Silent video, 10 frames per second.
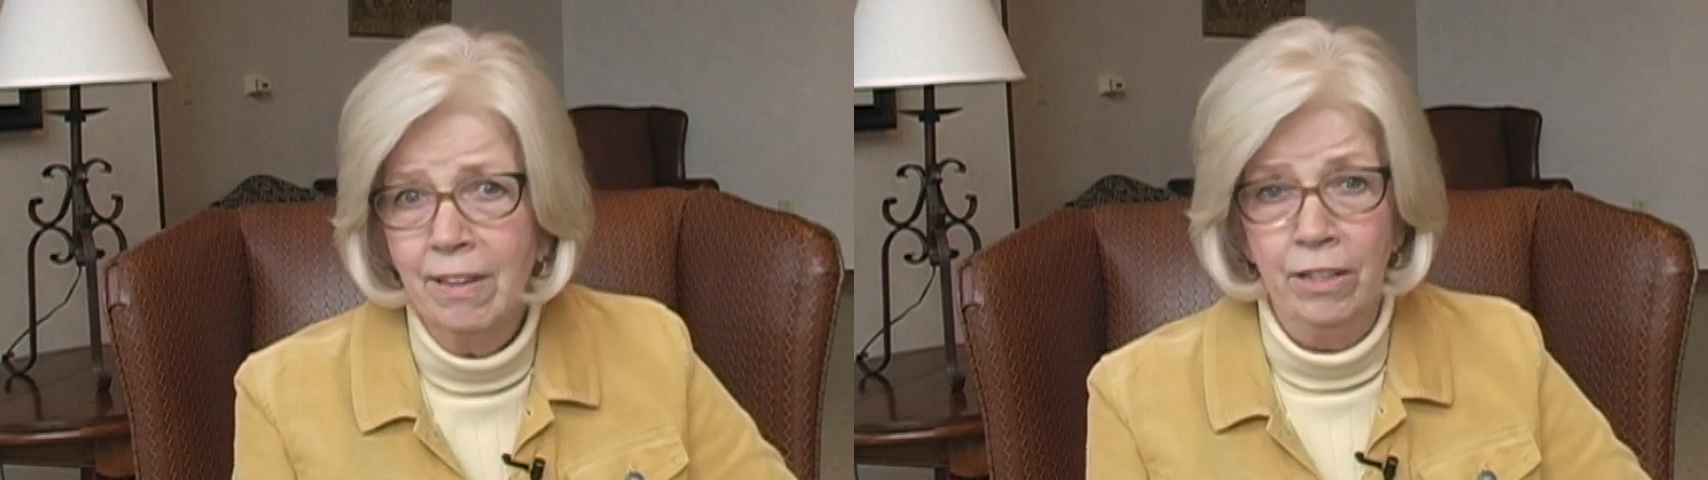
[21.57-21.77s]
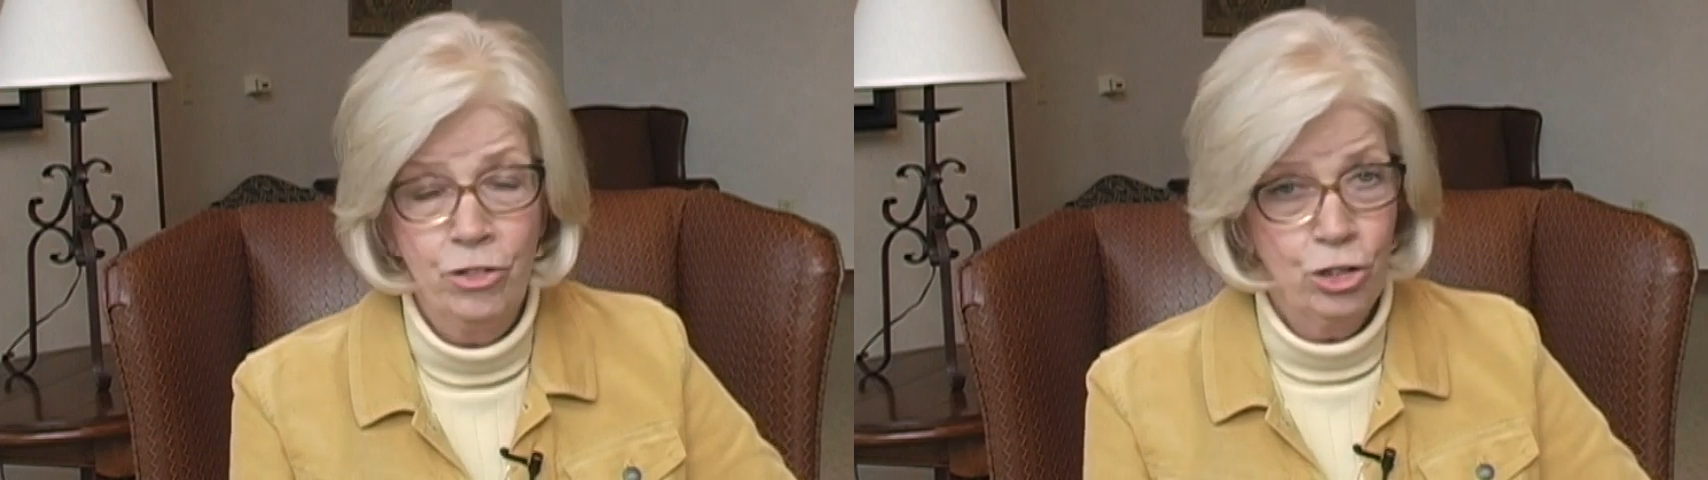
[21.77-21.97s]

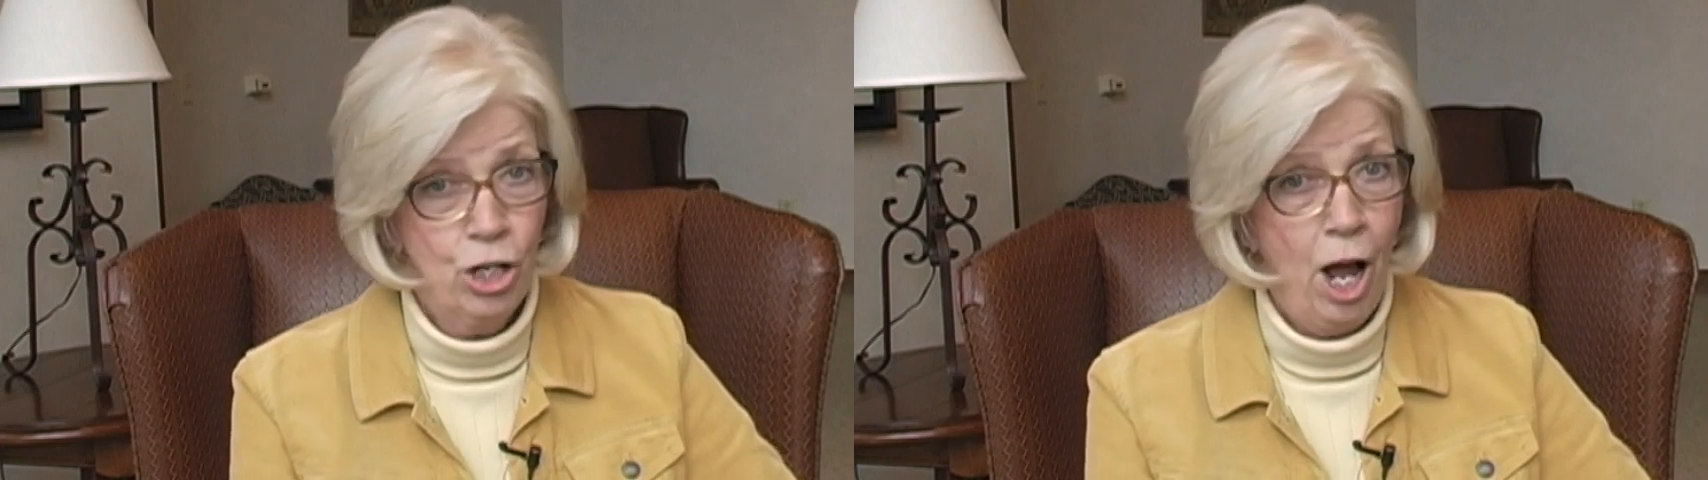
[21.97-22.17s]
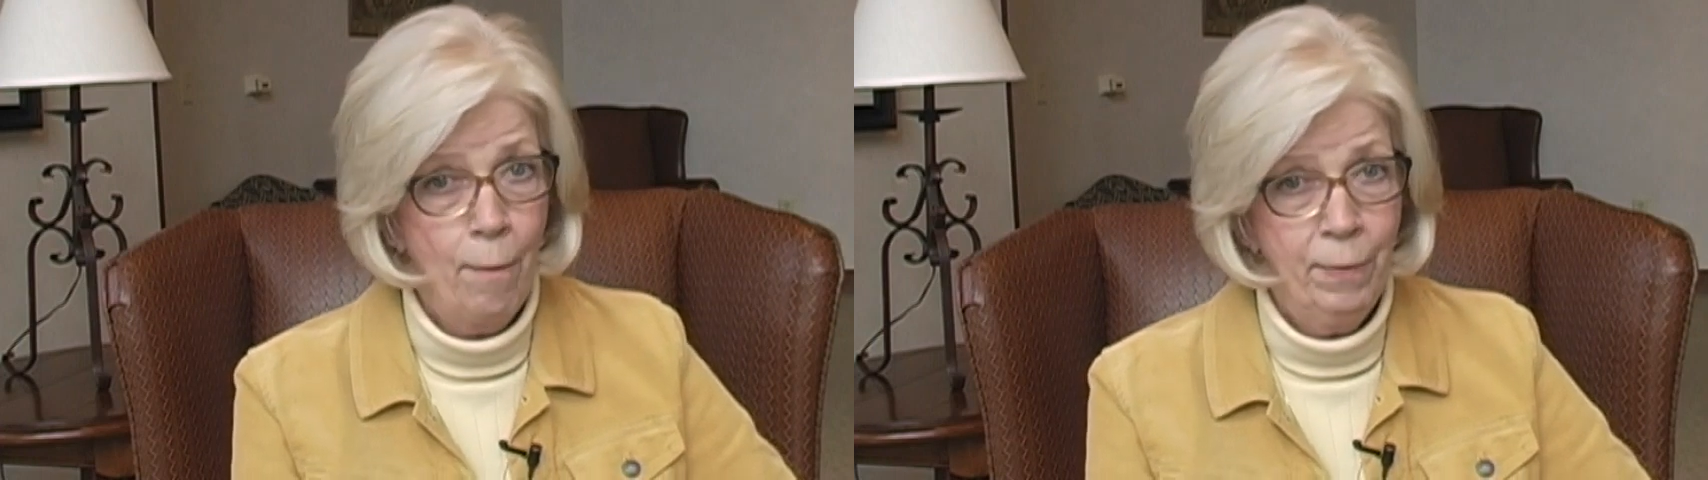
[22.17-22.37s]
and
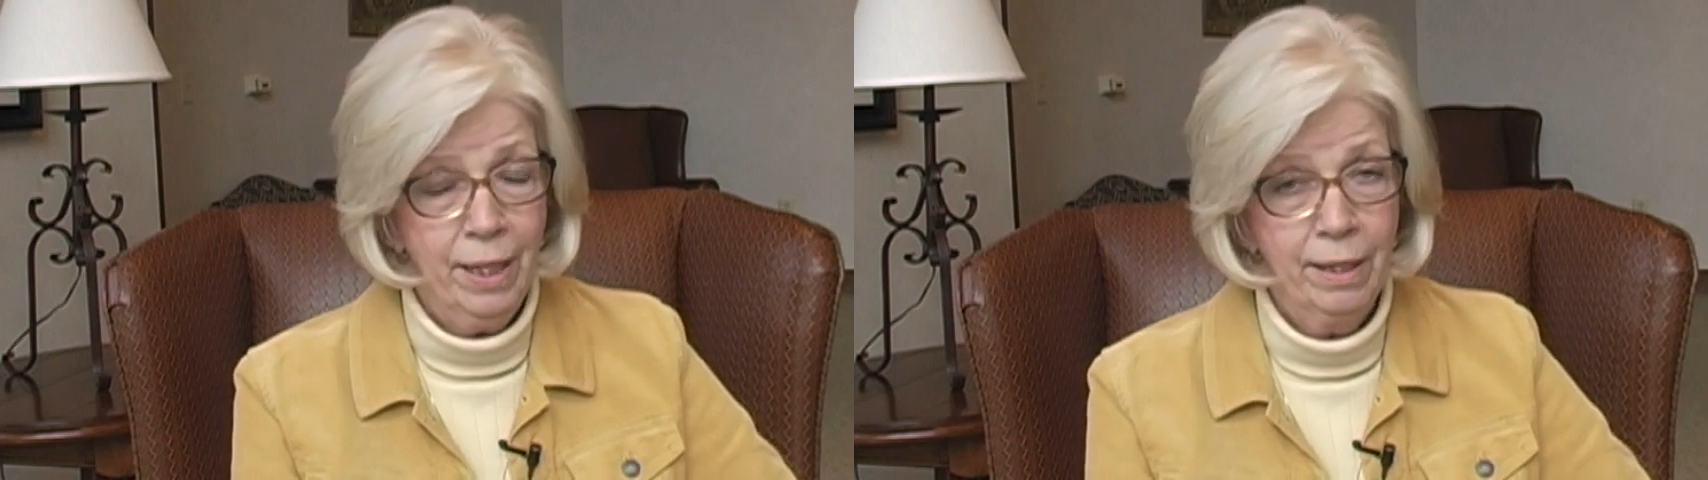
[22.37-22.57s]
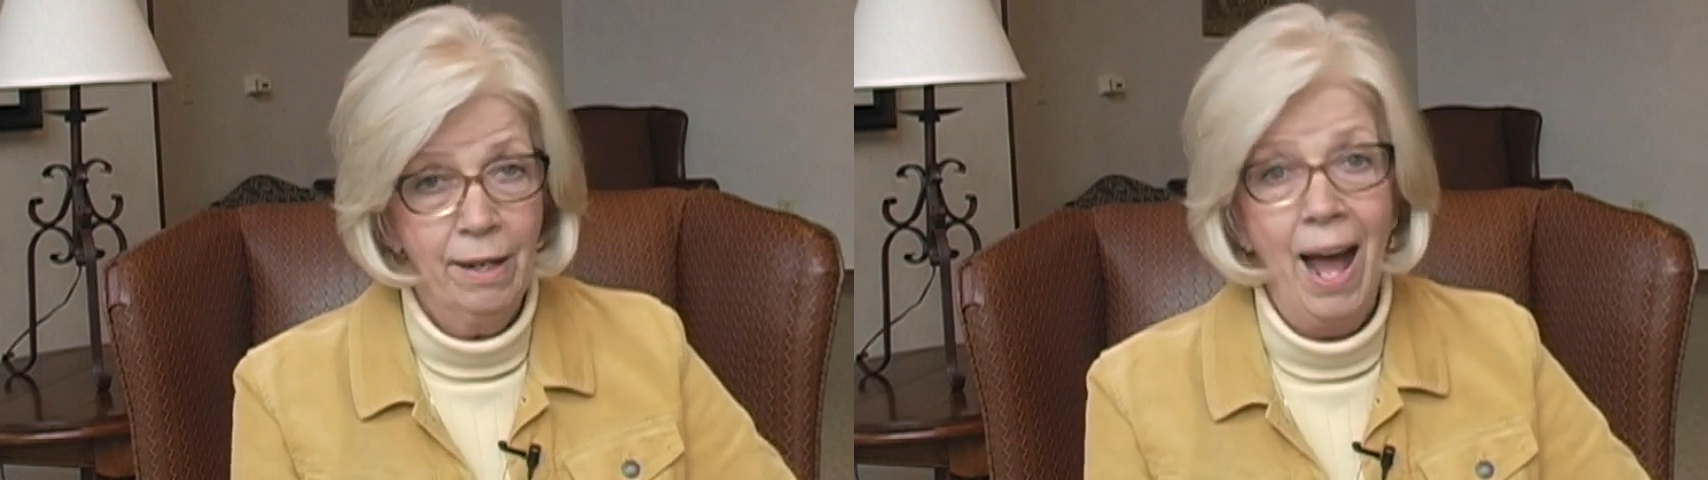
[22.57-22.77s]
shopping,